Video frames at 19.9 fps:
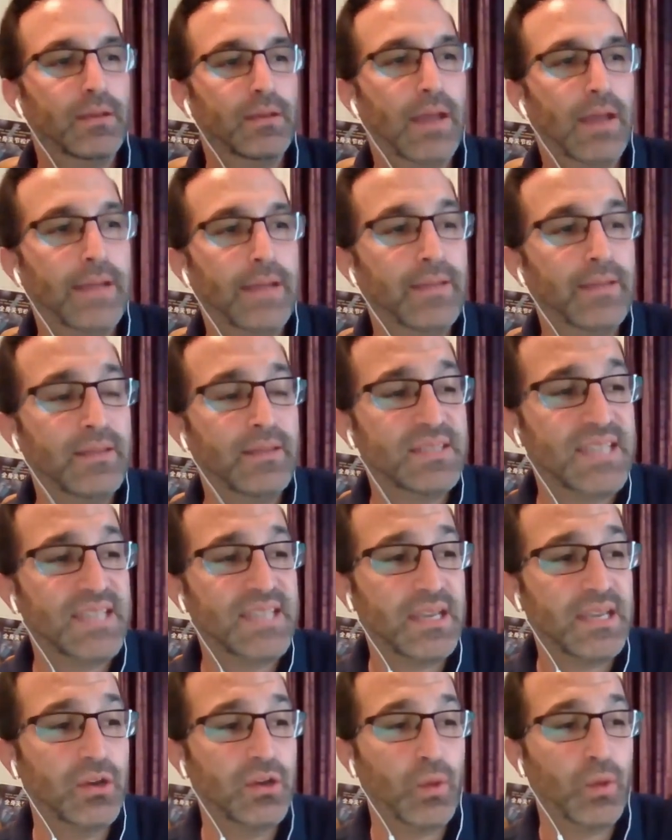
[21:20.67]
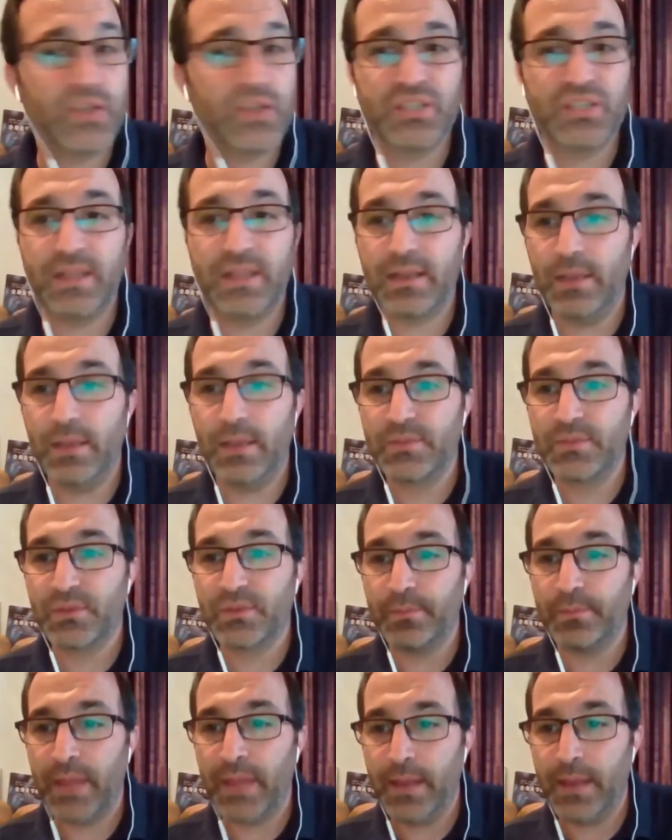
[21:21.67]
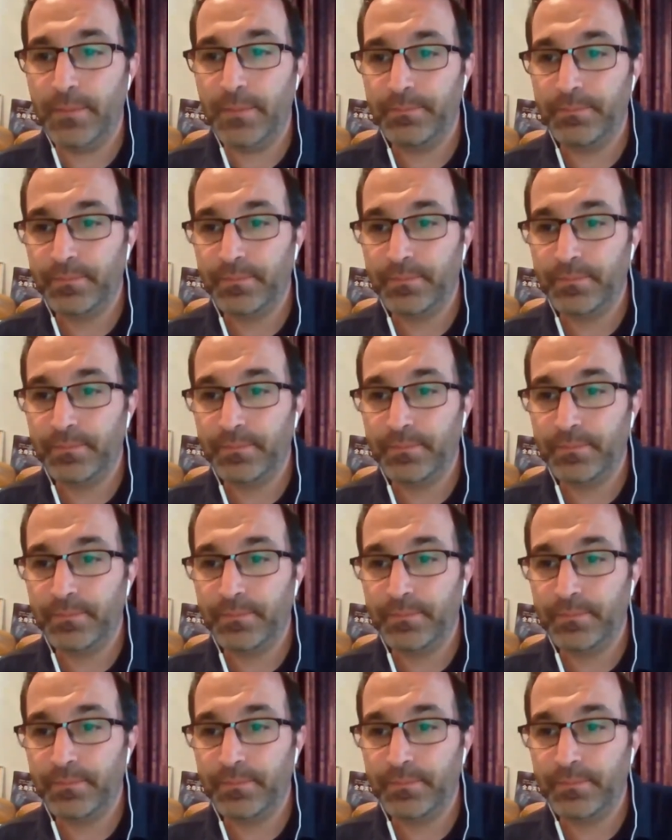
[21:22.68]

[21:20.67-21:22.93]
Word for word: And the second question that comes from that,